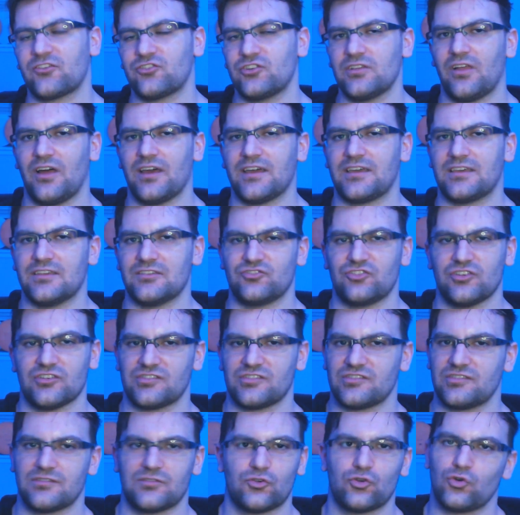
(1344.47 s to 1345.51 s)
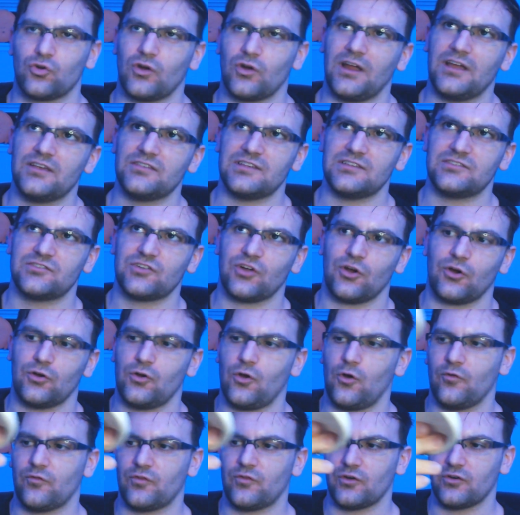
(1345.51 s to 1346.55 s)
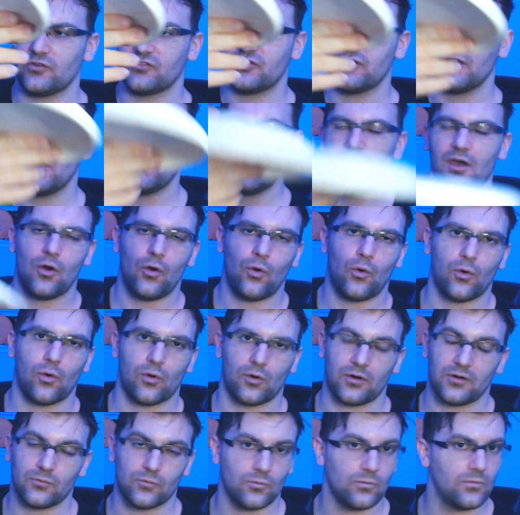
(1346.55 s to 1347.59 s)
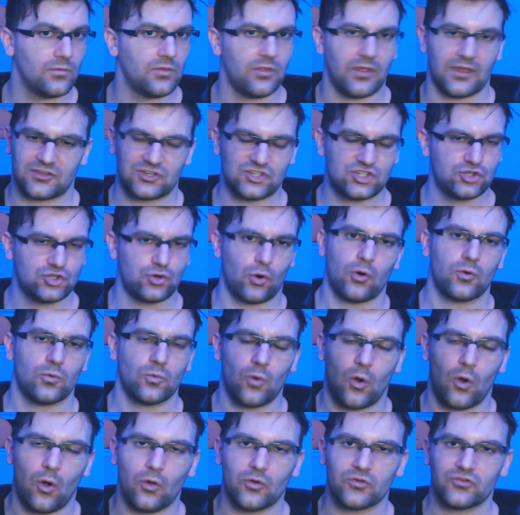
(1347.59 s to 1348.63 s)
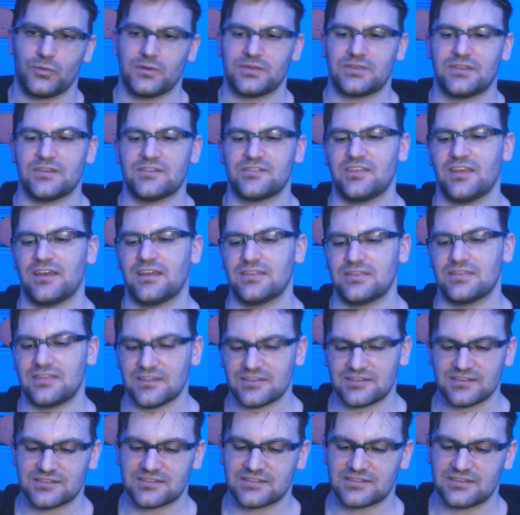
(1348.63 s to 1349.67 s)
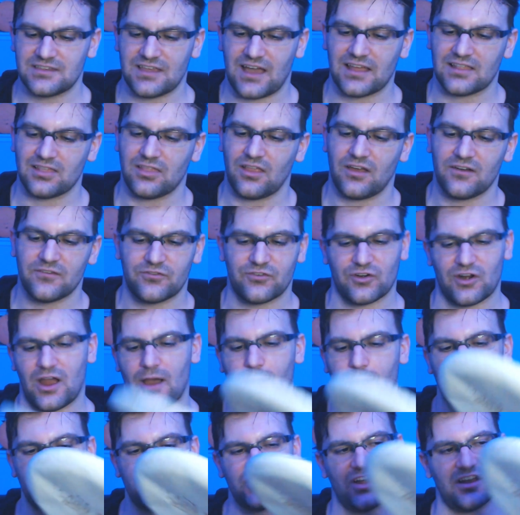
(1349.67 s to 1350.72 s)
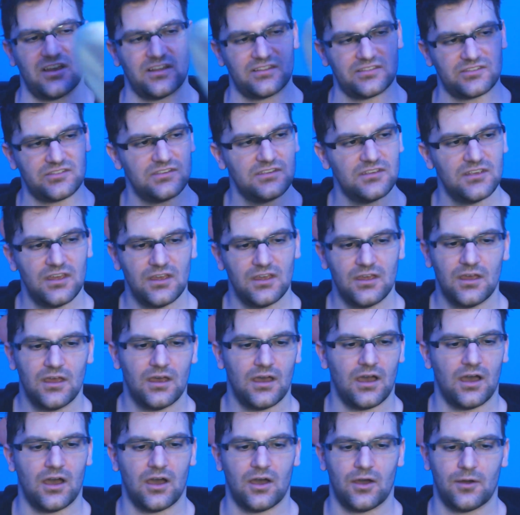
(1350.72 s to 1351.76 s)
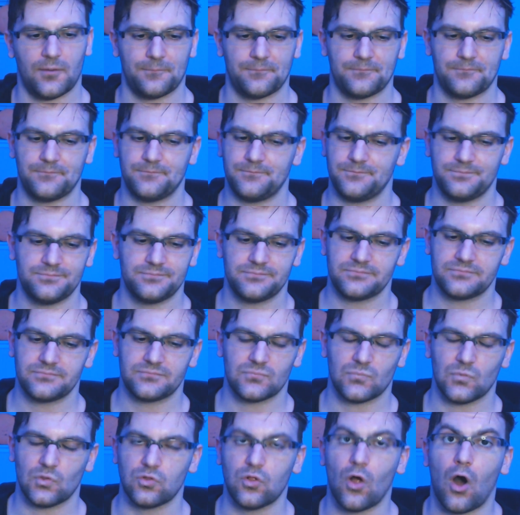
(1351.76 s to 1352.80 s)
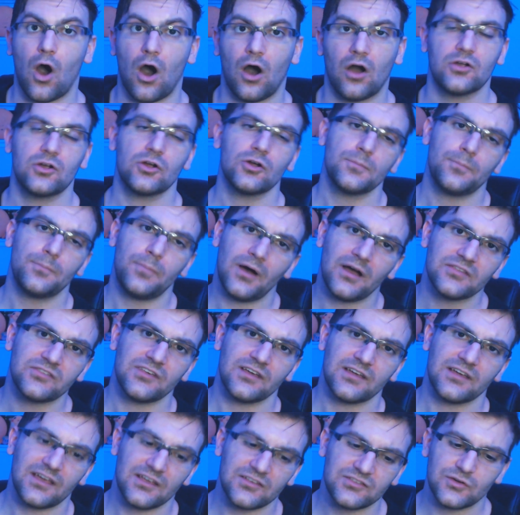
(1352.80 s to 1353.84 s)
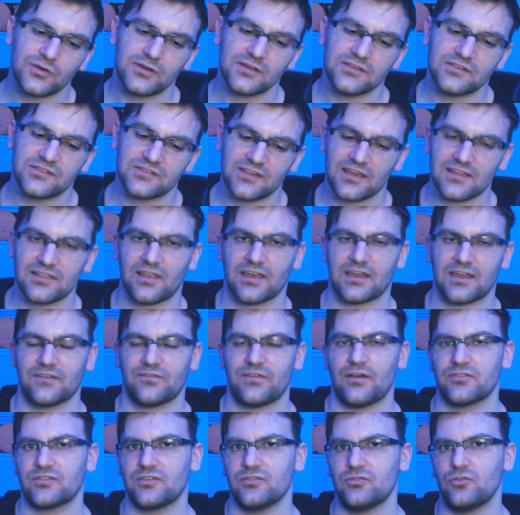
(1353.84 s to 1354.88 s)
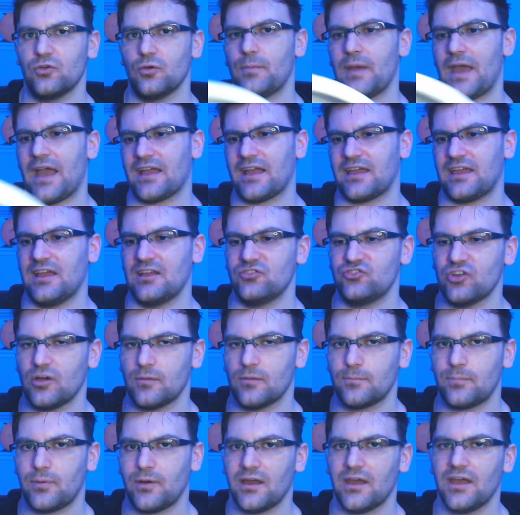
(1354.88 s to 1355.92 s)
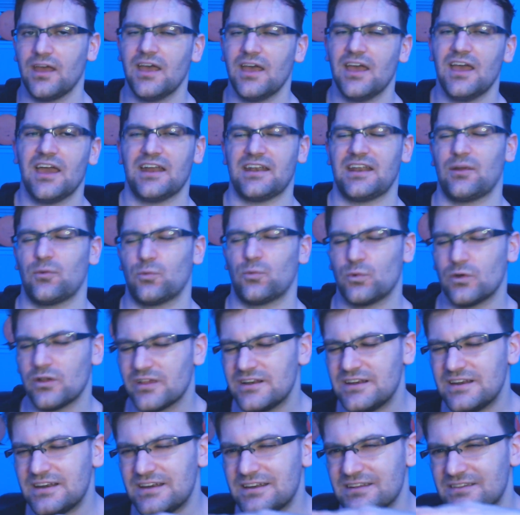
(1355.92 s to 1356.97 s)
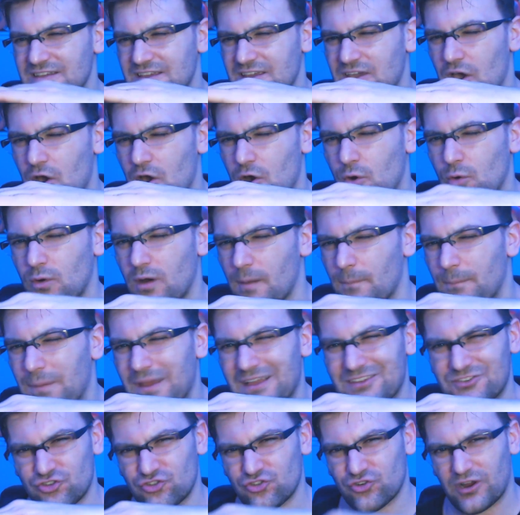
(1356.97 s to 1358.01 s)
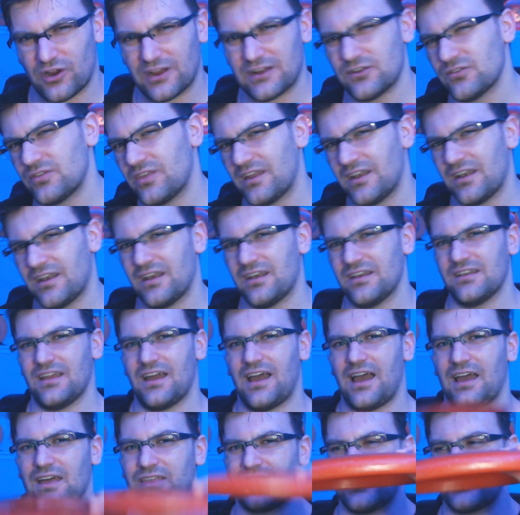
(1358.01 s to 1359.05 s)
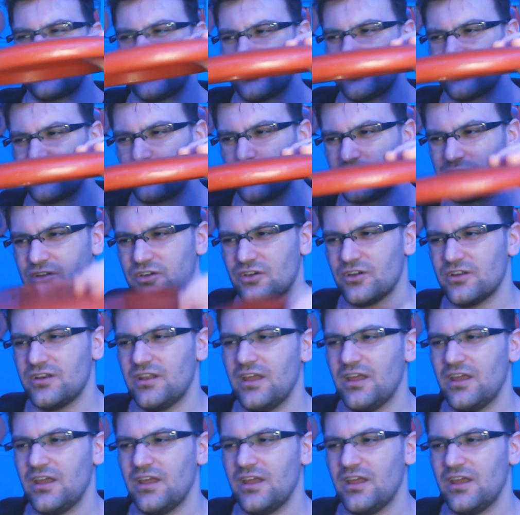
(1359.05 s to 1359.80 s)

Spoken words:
like is just crazy turnovers or like short rollers with this thing. This is, I love for up shots, longer putts, I guess you could say. Like if I was going to do a backhand jump putt and I really needed to go a bit straighter than I think this one could,